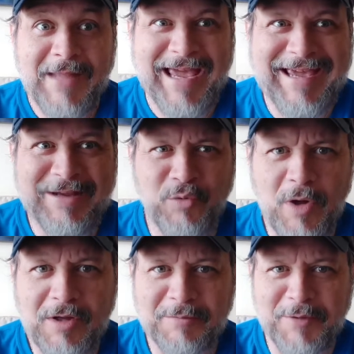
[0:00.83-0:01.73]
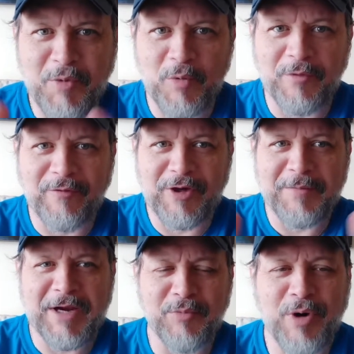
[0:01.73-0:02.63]
Hey, and welcome to Mobile
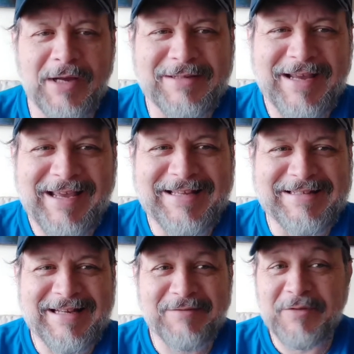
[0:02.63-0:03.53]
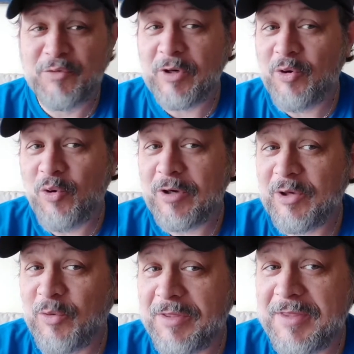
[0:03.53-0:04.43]
Freedom Enterprise. Instead of
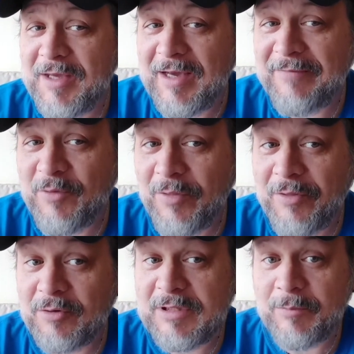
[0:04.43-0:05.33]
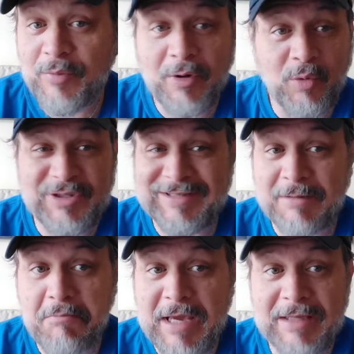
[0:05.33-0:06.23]
recording with the iPhone 13 Pro, which is
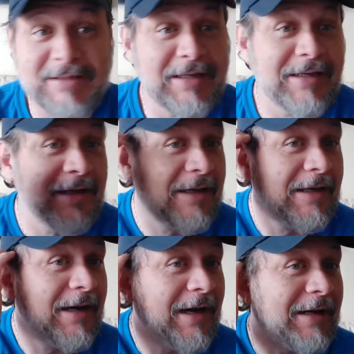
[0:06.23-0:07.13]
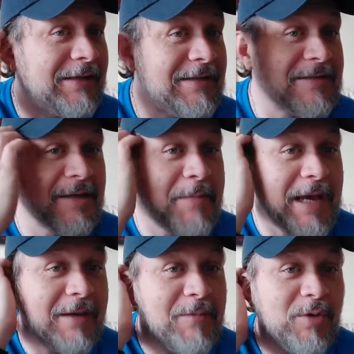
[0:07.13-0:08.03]
amazing, on the
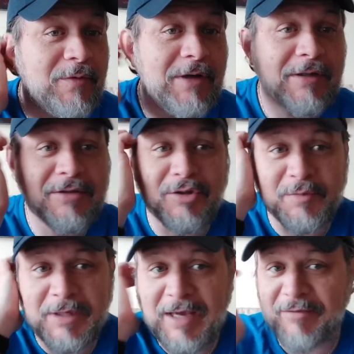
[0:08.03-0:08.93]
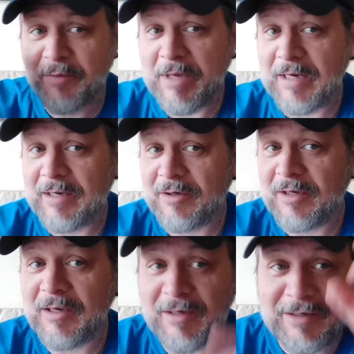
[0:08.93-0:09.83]
cinematic mode, excuse me, having a bad hair
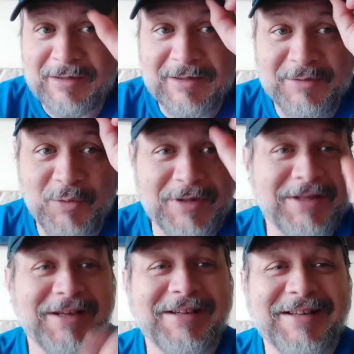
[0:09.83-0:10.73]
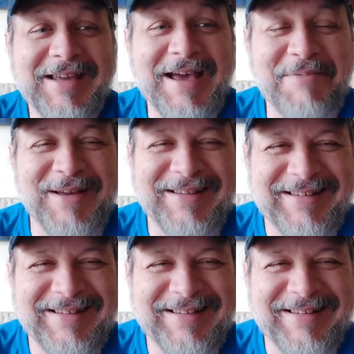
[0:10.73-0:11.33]
day and I needed to wear the cap.